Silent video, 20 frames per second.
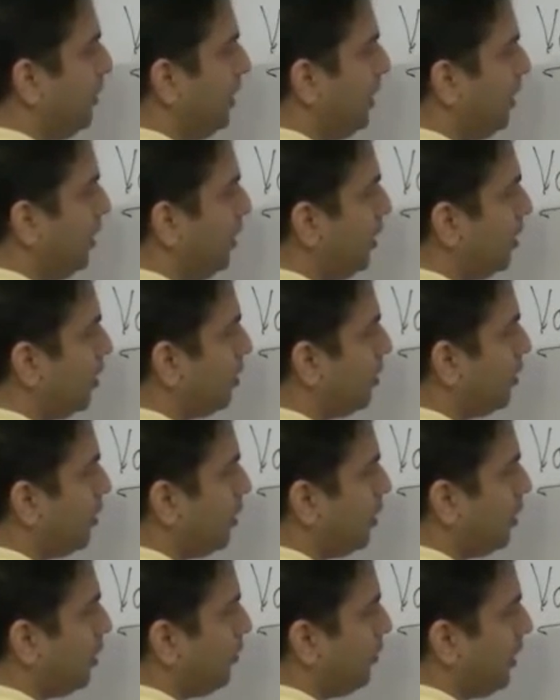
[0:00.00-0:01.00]
we
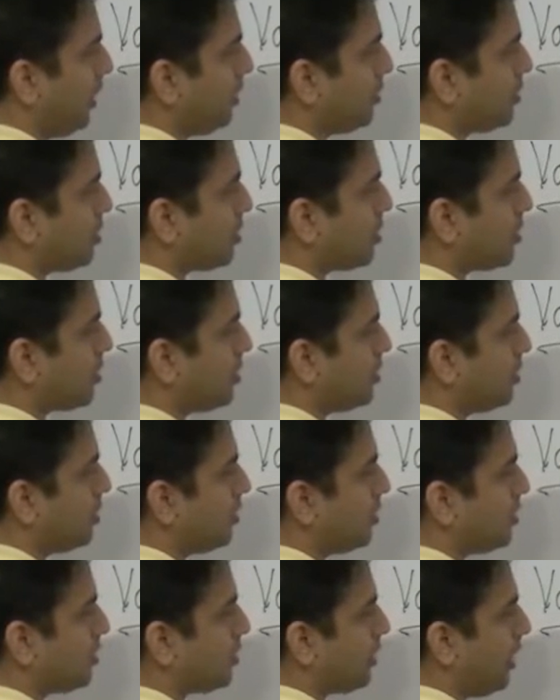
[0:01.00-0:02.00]
we constructed
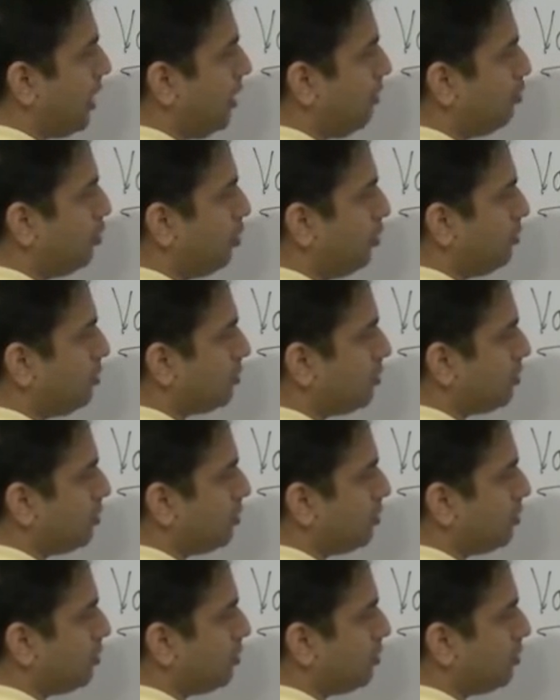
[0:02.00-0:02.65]
this elbow,